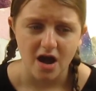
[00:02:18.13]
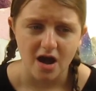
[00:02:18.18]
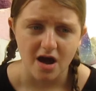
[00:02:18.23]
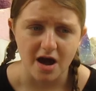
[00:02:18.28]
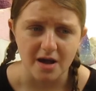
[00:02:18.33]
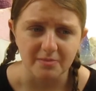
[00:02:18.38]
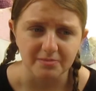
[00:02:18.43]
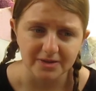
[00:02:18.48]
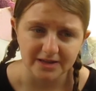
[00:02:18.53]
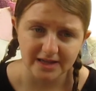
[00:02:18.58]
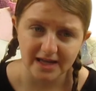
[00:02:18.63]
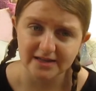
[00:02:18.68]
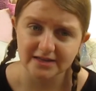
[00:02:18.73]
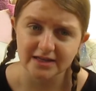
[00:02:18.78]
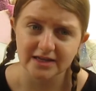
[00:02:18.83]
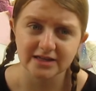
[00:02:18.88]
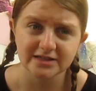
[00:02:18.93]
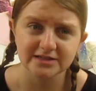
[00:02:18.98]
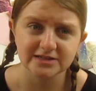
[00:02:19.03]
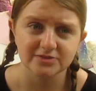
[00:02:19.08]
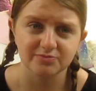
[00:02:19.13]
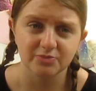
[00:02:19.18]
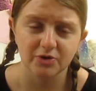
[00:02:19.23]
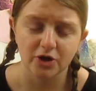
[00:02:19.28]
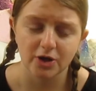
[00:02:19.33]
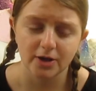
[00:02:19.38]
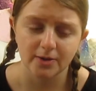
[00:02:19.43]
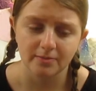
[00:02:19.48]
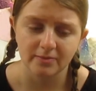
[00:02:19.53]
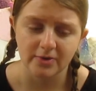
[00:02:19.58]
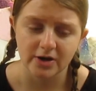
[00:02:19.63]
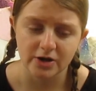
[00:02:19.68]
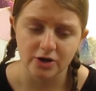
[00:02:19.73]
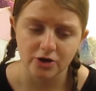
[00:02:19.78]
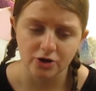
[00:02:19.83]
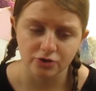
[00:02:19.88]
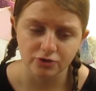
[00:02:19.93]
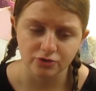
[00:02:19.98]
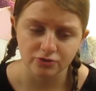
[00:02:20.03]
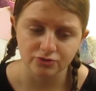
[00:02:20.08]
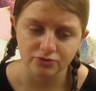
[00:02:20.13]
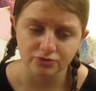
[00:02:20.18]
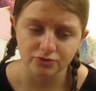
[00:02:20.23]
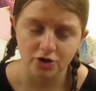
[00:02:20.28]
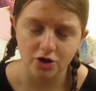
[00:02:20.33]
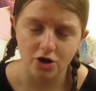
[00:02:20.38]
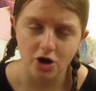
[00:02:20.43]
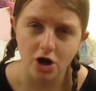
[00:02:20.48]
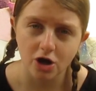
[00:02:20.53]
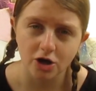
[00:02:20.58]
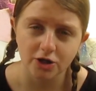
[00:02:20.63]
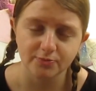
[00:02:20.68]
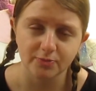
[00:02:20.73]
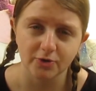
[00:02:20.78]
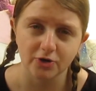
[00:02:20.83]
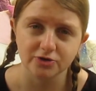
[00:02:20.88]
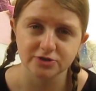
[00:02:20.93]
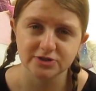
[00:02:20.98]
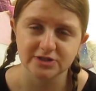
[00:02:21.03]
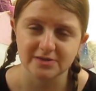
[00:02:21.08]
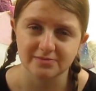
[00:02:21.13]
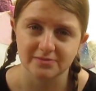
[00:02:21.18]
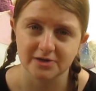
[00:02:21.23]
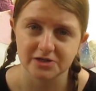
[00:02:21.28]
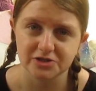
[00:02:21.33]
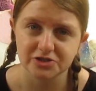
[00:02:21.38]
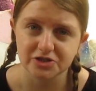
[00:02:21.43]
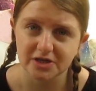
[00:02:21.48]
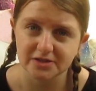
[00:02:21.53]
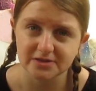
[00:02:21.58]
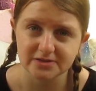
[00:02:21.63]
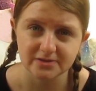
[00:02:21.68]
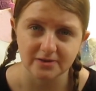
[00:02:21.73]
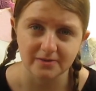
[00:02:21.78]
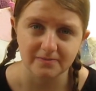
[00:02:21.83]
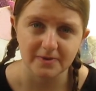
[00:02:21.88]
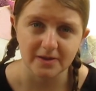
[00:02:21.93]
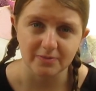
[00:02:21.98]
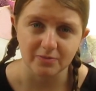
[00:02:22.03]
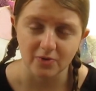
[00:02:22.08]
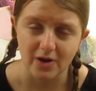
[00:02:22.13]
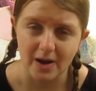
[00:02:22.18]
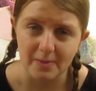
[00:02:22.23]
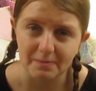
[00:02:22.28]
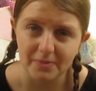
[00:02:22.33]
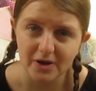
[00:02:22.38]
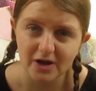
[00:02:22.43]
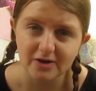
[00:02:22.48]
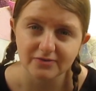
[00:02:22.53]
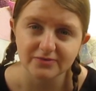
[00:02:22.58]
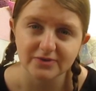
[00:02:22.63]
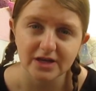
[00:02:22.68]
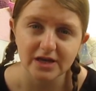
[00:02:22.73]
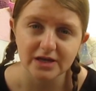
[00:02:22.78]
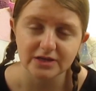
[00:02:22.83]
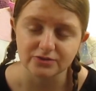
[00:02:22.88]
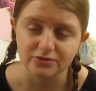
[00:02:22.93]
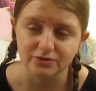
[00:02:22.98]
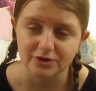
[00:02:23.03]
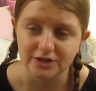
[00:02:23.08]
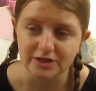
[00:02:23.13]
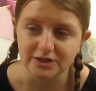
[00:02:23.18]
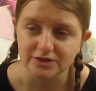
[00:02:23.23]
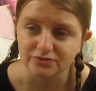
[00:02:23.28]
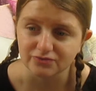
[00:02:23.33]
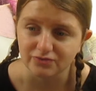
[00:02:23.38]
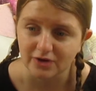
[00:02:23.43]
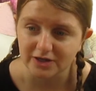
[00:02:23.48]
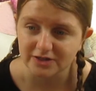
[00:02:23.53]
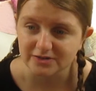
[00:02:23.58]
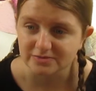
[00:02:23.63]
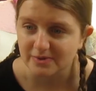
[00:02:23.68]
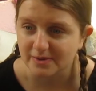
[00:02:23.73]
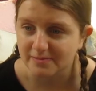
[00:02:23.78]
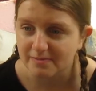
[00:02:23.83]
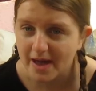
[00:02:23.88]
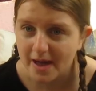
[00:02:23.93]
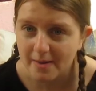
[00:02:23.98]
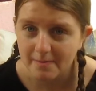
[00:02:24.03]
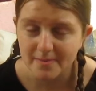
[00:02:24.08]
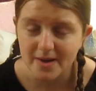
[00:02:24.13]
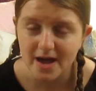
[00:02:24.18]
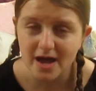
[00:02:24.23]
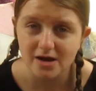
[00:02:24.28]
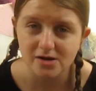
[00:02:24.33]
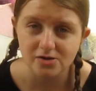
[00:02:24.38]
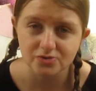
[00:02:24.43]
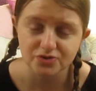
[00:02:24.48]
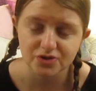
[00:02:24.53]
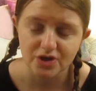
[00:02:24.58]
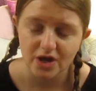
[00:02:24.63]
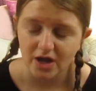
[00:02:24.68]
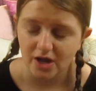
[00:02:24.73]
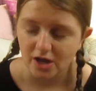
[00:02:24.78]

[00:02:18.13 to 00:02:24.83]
I'm planning to put my own card box in my shed, so if people have birthdays or I need to write to my pen pals,